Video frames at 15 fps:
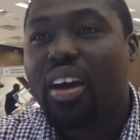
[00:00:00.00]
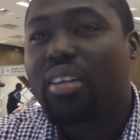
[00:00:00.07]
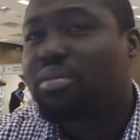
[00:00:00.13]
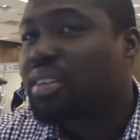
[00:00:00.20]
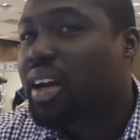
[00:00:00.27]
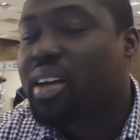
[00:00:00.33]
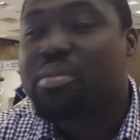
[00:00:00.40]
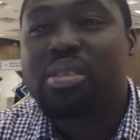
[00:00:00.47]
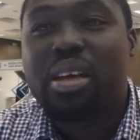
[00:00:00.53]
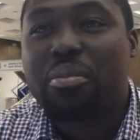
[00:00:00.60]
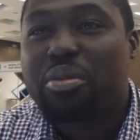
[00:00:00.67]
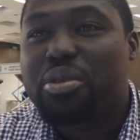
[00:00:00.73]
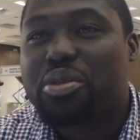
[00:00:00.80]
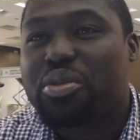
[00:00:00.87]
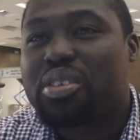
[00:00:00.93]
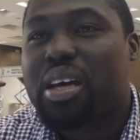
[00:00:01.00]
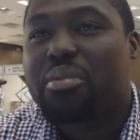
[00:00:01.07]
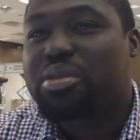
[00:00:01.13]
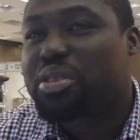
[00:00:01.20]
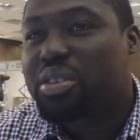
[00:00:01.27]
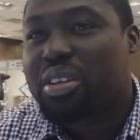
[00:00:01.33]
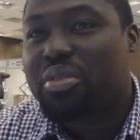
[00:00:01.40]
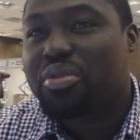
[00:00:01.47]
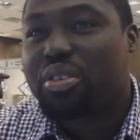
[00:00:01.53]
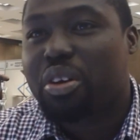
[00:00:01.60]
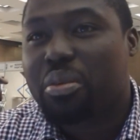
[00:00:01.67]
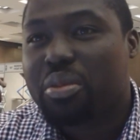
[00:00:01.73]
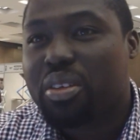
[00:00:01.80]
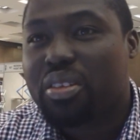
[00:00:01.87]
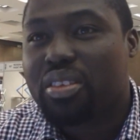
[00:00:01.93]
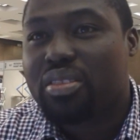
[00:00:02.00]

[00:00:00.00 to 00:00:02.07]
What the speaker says: Adam's Apples was absolutely phenomenal.